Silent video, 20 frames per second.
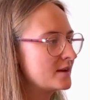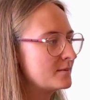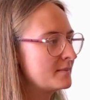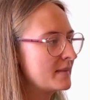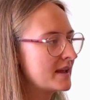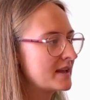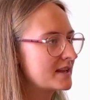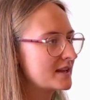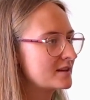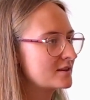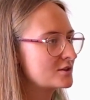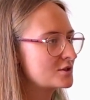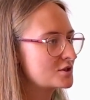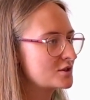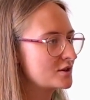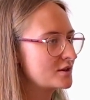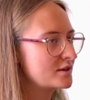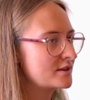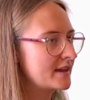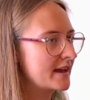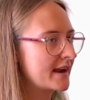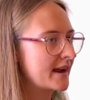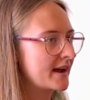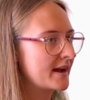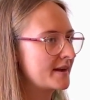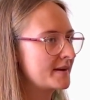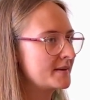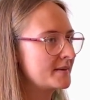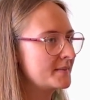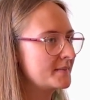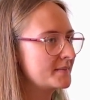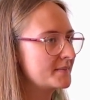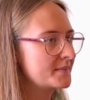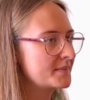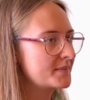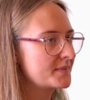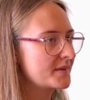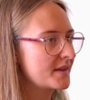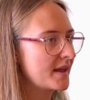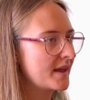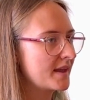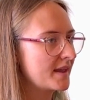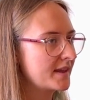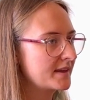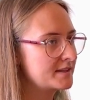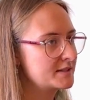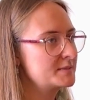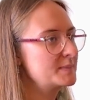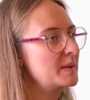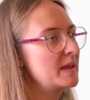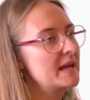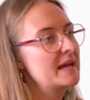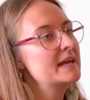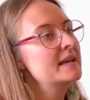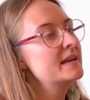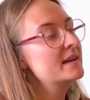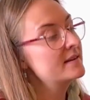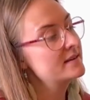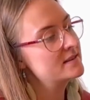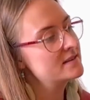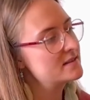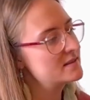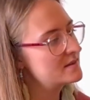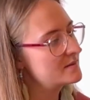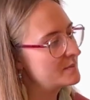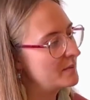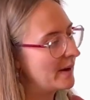Making sure that I explain it